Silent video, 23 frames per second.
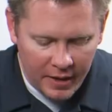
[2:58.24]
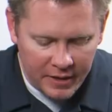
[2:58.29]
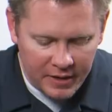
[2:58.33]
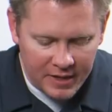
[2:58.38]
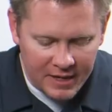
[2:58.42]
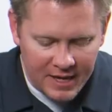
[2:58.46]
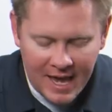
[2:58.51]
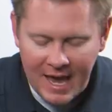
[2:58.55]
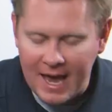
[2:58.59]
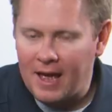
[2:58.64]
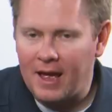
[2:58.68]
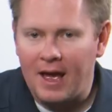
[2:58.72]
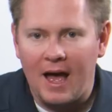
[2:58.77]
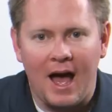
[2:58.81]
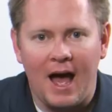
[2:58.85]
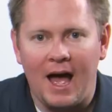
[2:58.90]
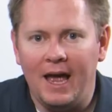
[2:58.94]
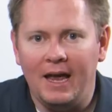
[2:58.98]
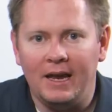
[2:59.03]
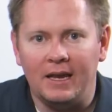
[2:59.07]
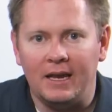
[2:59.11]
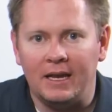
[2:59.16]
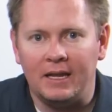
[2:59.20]
You can't
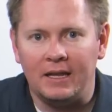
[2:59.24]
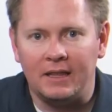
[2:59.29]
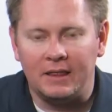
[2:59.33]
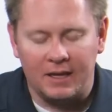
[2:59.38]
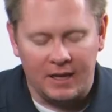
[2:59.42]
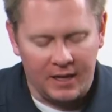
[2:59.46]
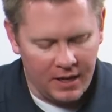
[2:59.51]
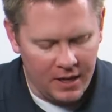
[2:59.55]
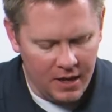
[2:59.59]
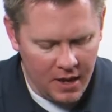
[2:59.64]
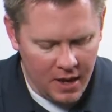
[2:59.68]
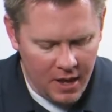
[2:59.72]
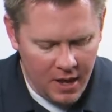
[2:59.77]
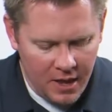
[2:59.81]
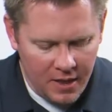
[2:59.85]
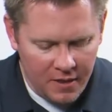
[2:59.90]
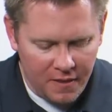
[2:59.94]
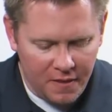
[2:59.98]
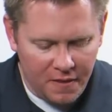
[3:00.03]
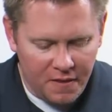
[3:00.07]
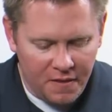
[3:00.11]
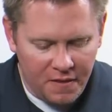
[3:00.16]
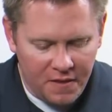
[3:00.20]
hide anything.
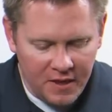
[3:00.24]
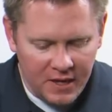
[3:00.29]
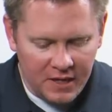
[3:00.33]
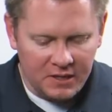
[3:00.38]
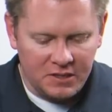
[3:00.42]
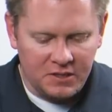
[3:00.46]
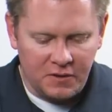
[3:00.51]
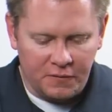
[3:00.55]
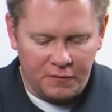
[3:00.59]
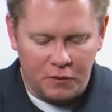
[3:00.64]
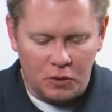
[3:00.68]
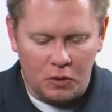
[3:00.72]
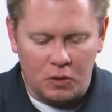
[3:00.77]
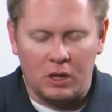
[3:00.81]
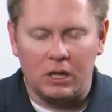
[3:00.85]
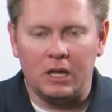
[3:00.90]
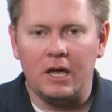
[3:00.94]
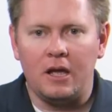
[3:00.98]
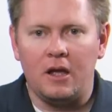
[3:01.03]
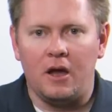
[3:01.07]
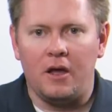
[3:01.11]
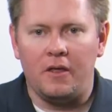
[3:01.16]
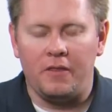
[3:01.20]
This, if you
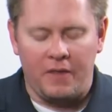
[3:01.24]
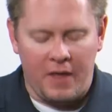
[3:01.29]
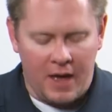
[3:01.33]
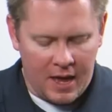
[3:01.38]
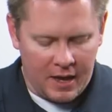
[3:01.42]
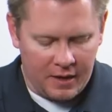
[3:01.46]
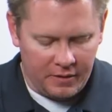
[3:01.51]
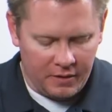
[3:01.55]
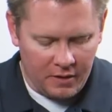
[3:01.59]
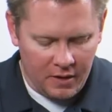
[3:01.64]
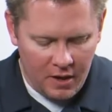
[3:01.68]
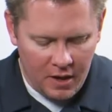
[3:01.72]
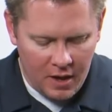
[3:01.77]
click on that,